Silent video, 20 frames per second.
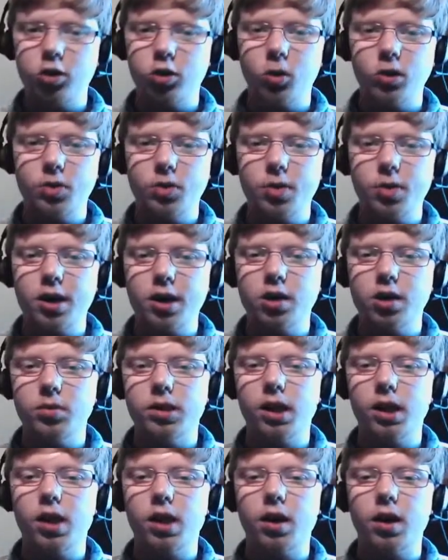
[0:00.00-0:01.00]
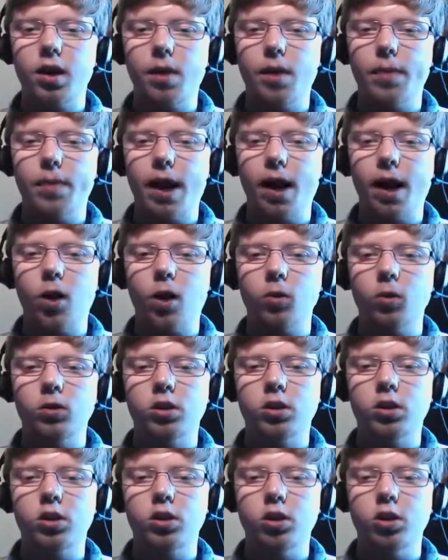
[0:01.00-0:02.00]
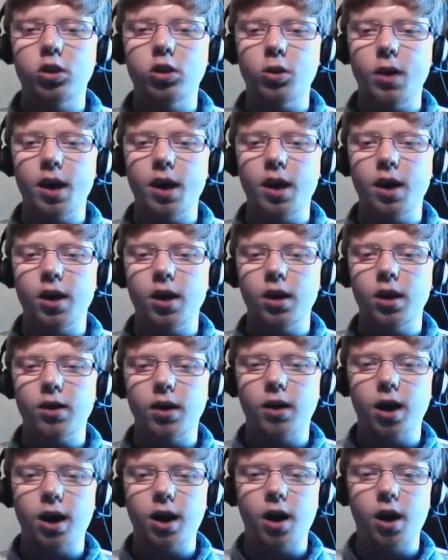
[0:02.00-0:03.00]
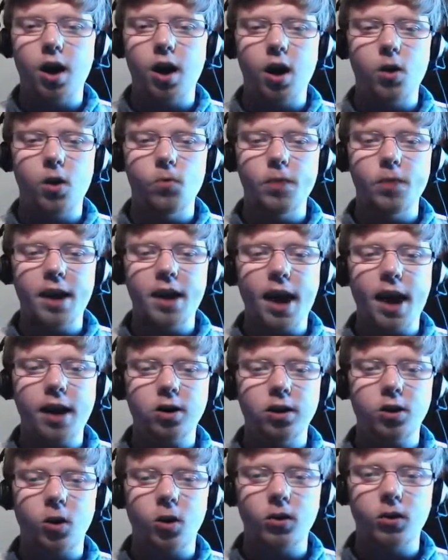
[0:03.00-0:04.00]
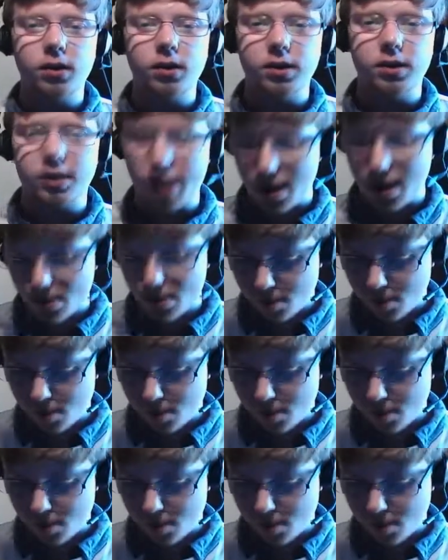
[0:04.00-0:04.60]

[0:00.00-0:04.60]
to medium term about doing a rehash on this team.